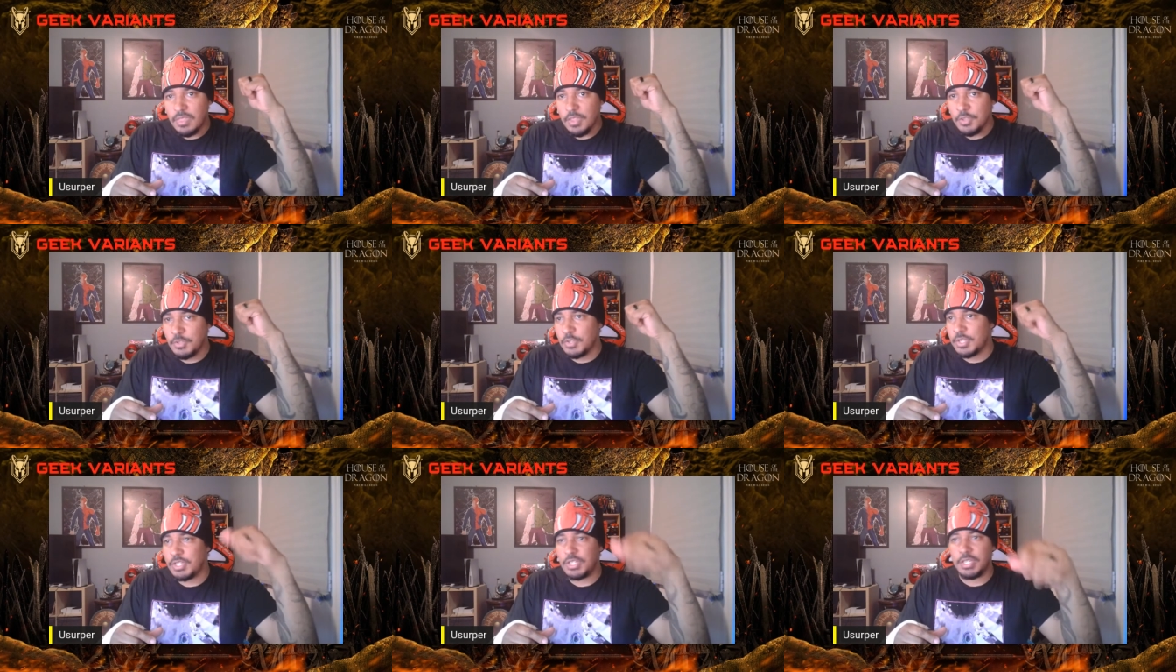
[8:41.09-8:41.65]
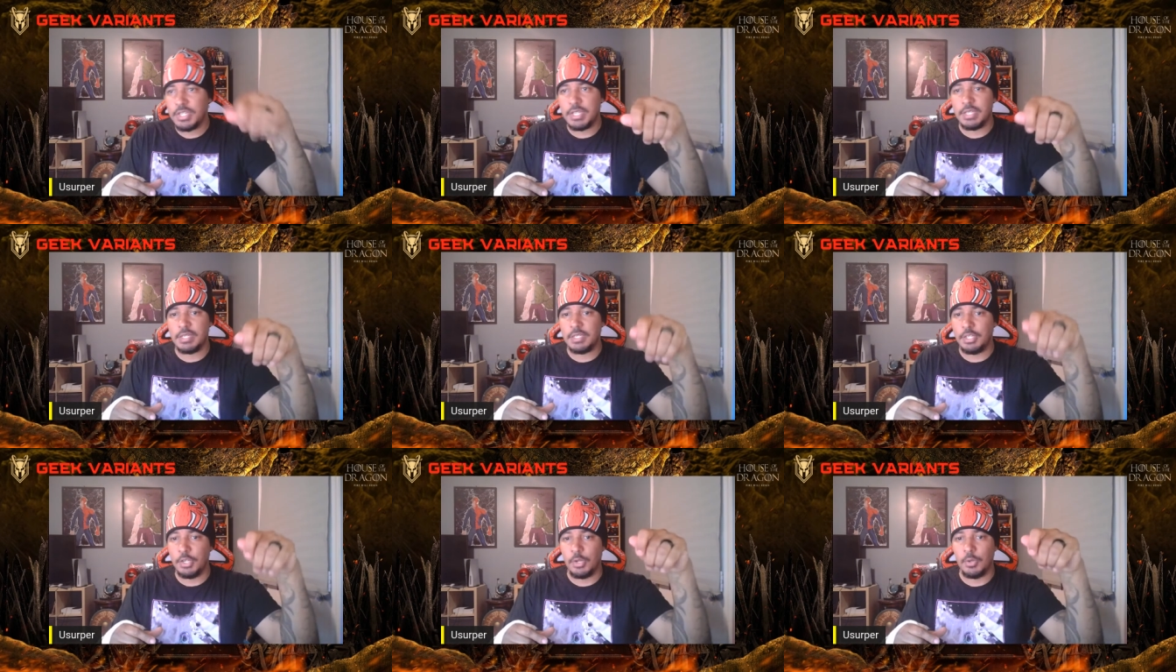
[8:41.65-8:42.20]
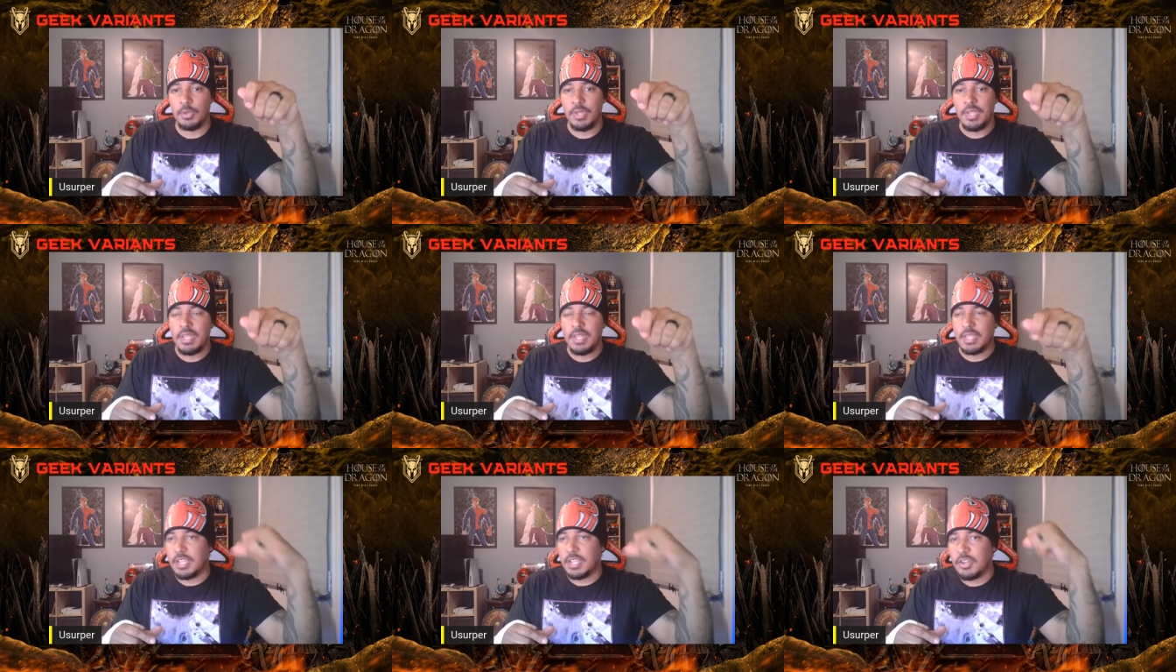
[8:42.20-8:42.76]
so that she can, you know,
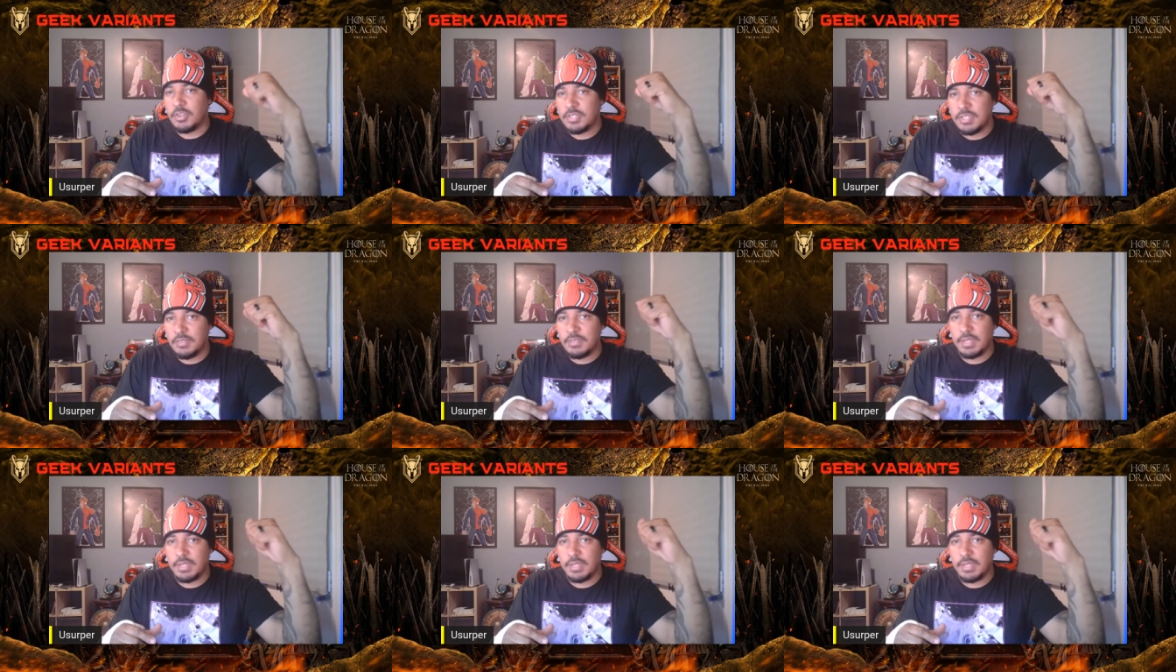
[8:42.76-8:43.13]
get herself